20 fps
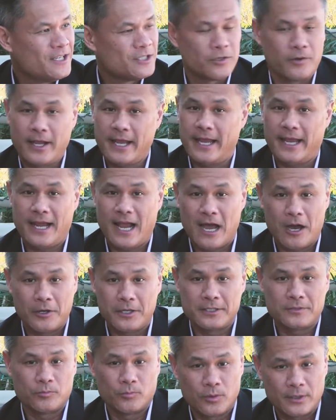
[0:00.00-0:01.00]
So hey, how
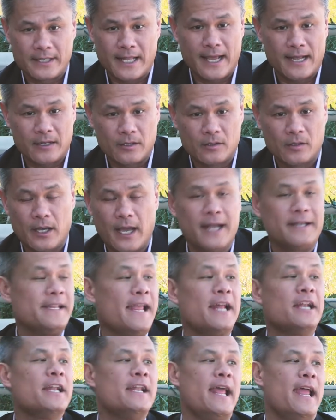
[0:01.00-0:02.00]
does would that at
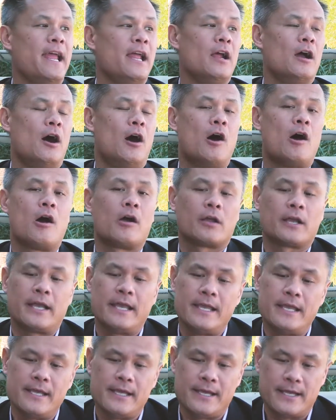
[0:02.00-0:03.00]
the end of the day, our
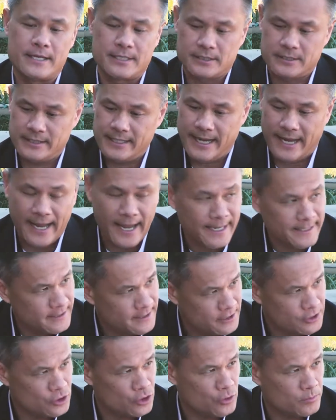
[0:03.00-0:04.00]
key is the
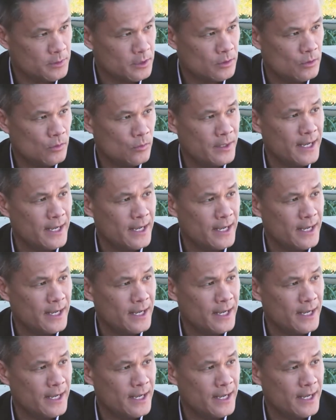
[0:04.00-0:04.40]
end consumer.